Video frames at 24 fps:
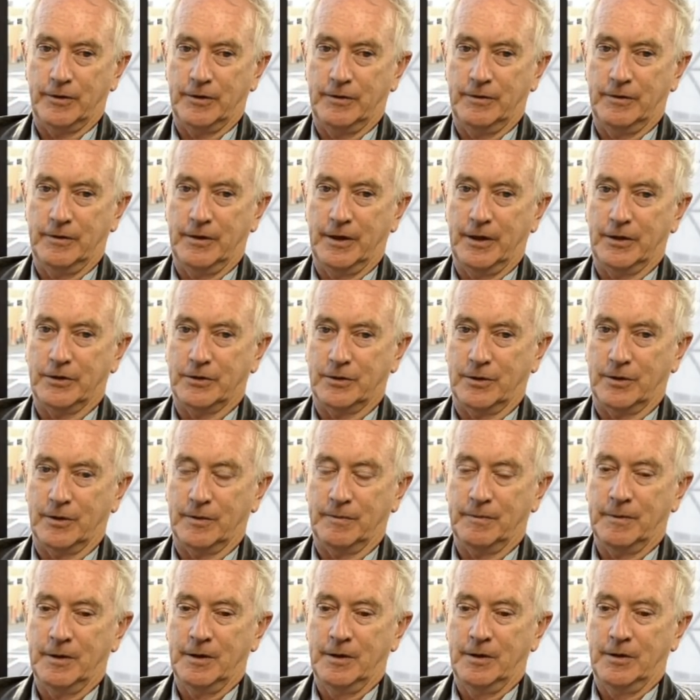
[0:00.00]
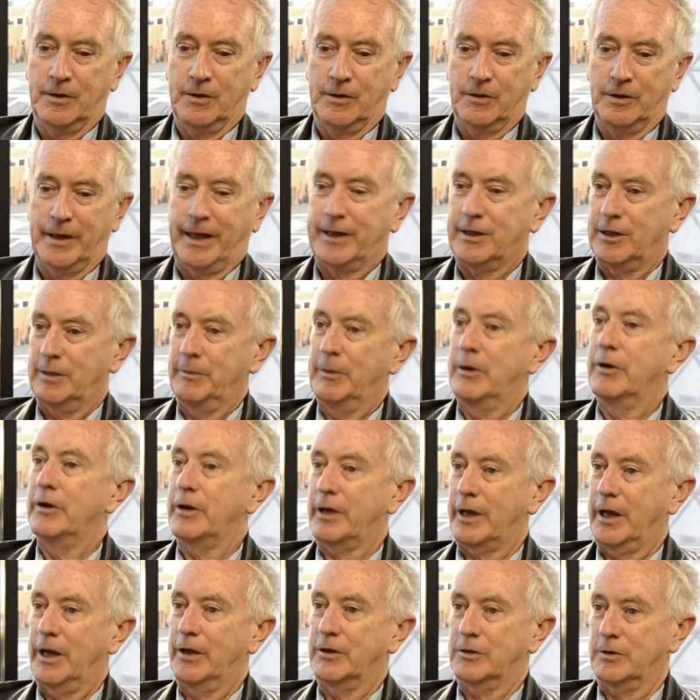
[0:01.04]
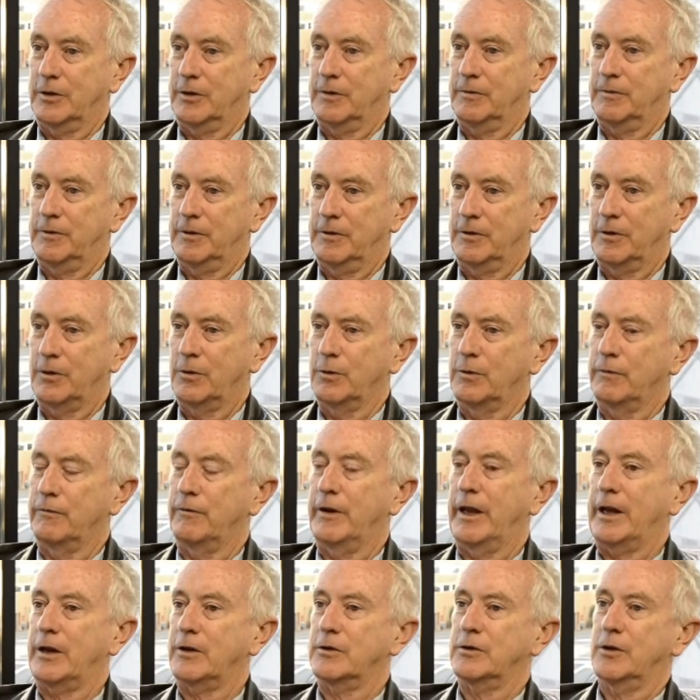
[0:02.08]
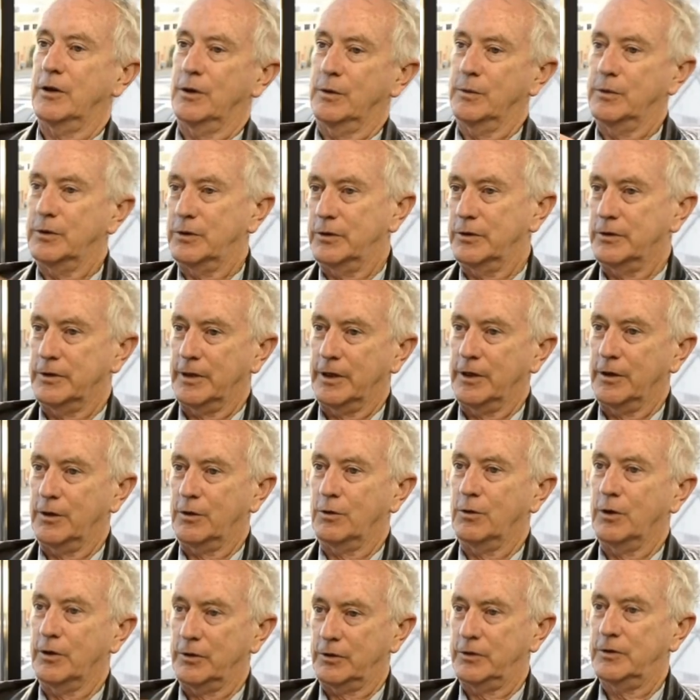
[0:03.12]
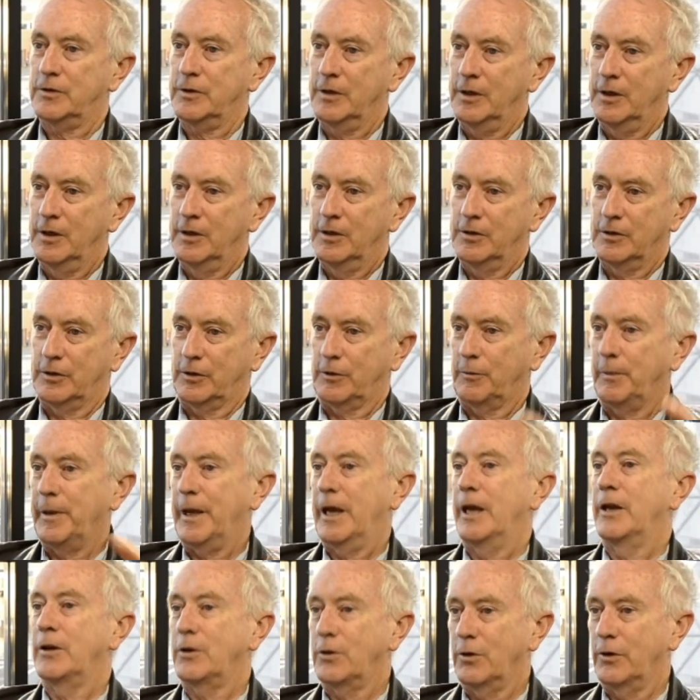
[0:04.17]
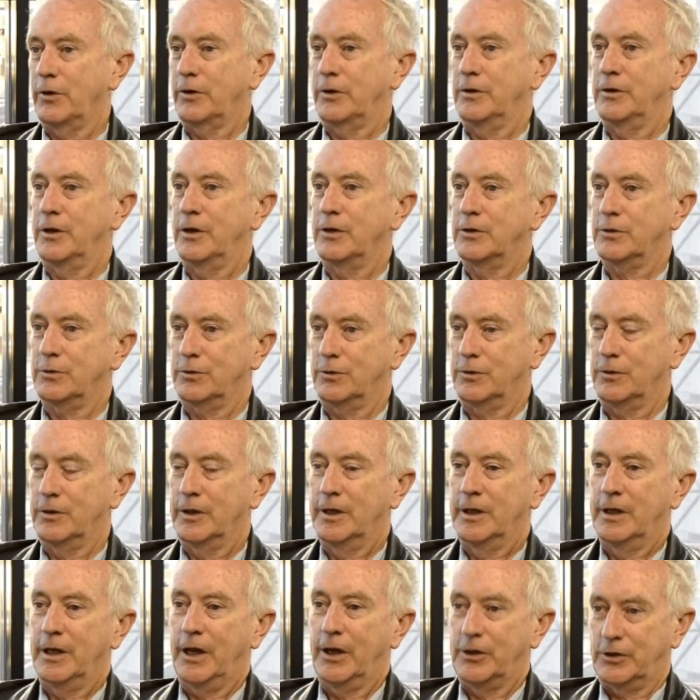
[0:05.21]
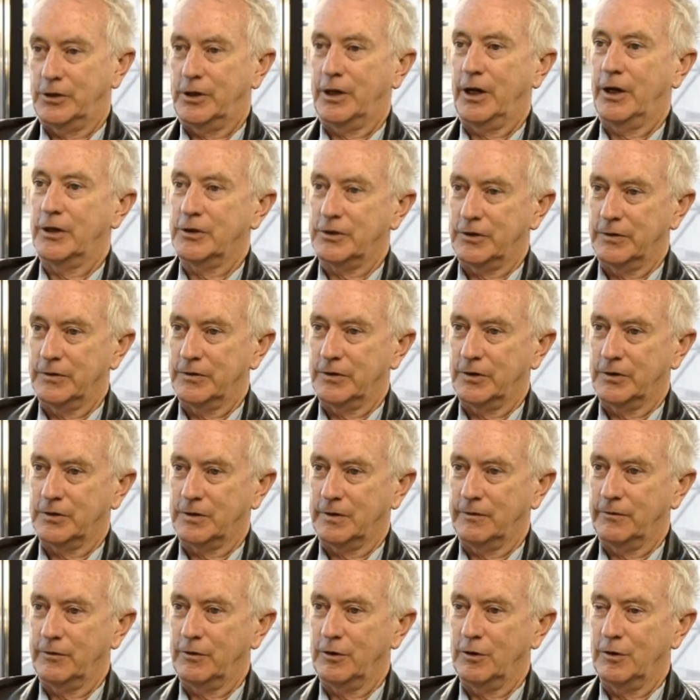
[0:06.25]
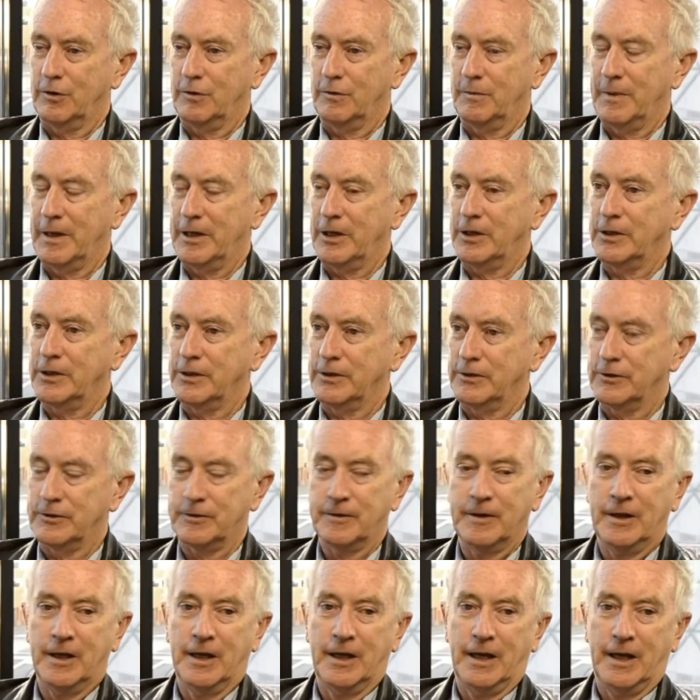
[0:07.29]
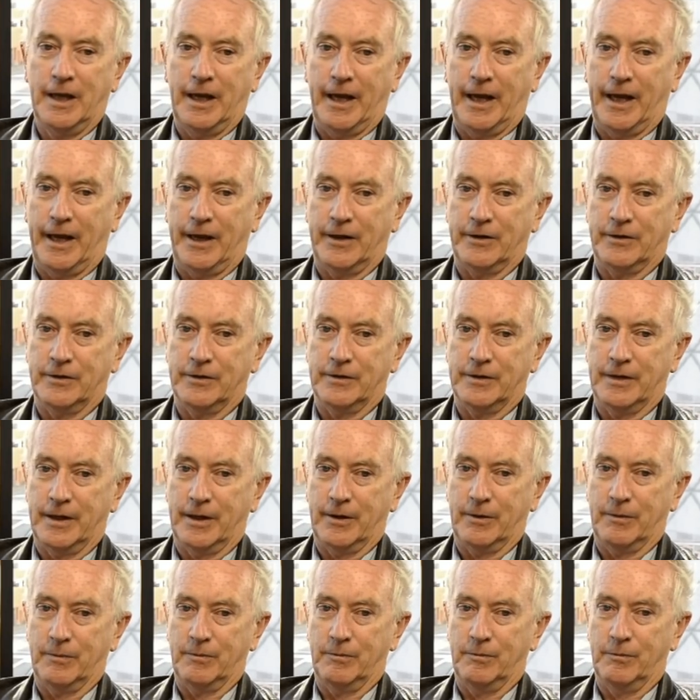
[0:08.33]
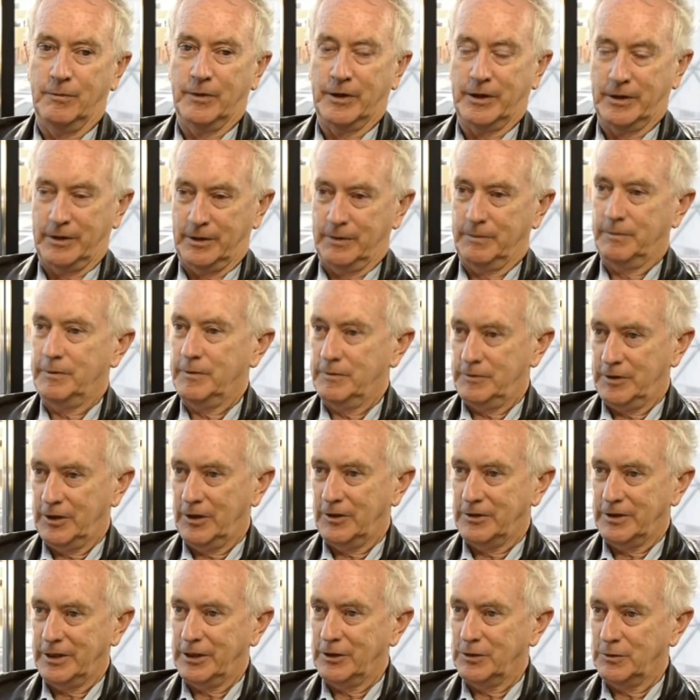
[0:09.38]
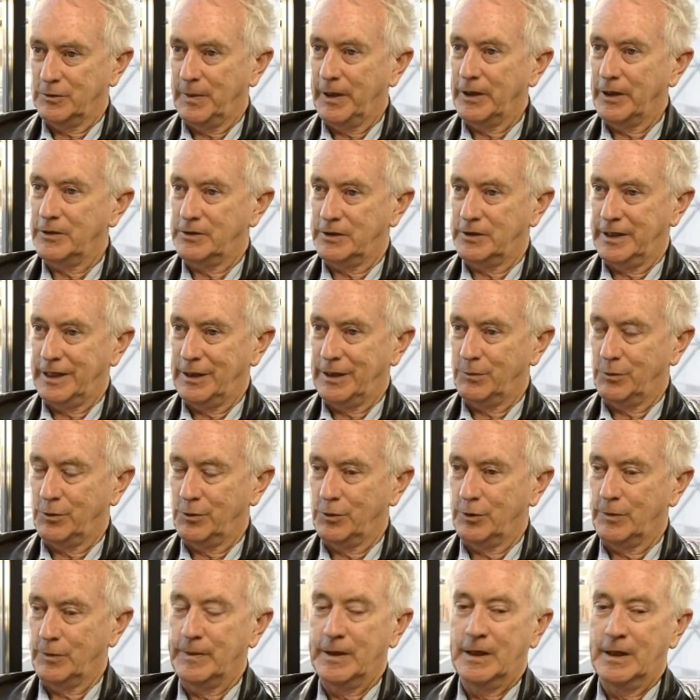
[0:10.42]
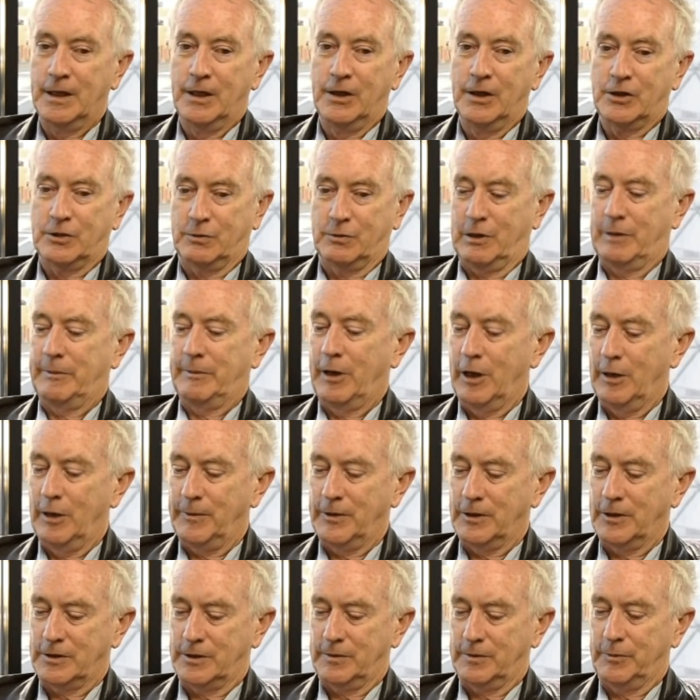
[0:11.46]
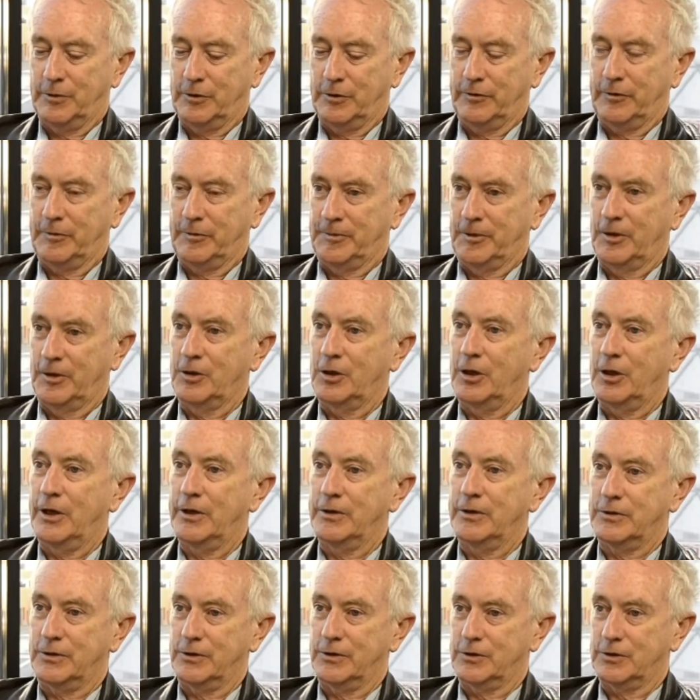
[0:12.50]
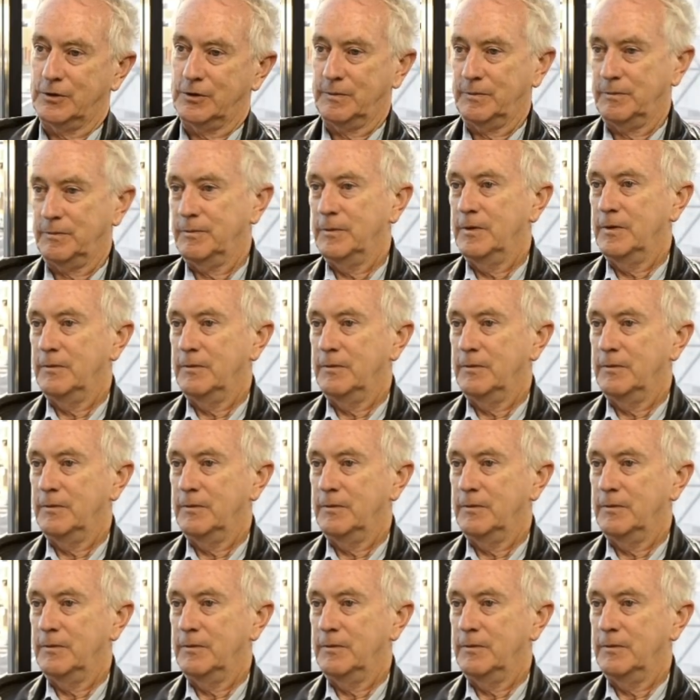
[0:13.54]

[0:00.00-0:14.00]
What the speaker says: there's Latin America has a thing called Flaxo, which is a pan-continental education system for humanities, and one of the centres that is based in Ecuador. So what I'm hoping is to build an online system